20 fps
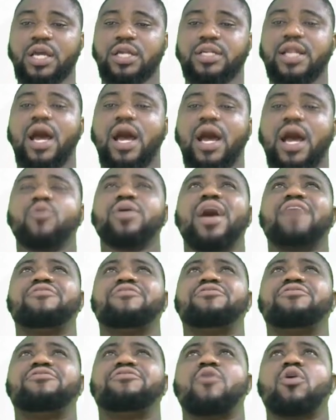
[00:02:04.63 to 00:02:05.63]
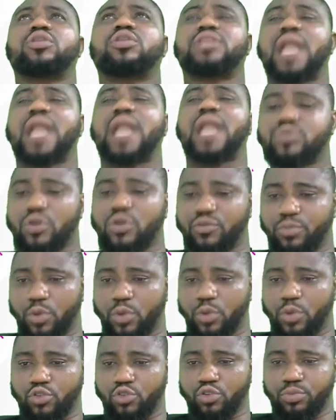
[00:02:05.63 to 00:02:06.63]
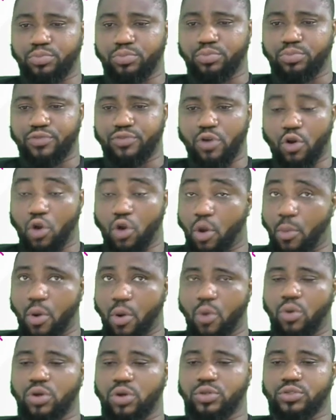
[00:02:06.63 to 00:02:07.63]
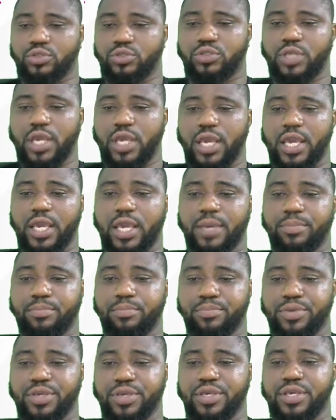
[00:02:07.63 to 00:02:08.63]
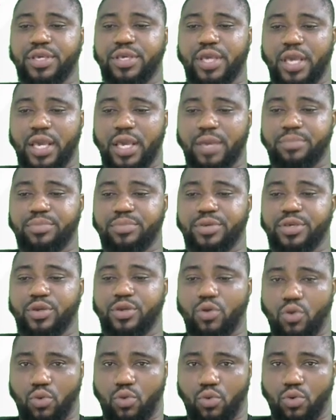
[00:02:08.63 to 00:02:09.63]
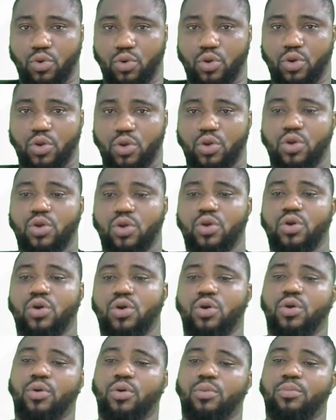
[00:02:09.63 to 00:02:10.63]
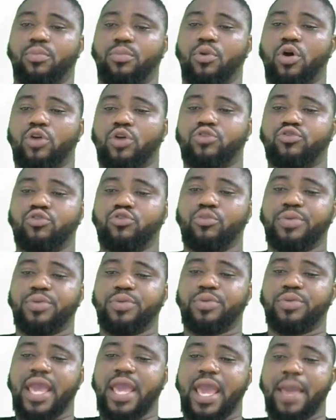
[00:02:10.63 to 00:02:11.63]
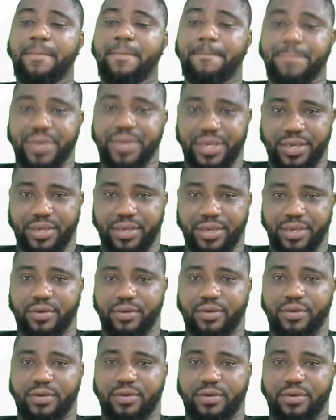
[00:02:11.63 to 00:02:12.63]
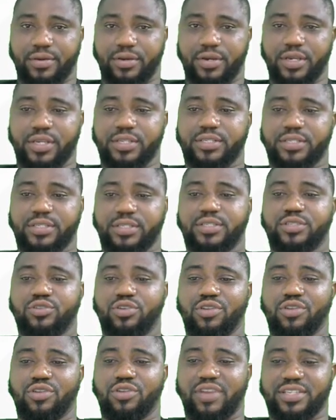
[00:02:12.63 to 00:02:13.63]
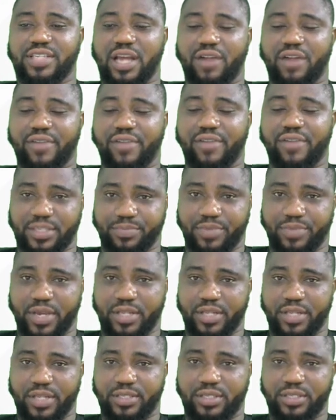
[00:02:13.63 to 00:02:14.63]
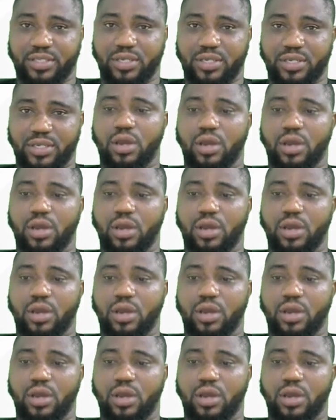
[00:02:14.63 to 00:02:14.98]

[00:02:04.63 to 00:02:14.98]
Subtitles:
Now we have 4 types of blood group, 4 common ones: A, B, AB, O. Blood group AB is universal recipients.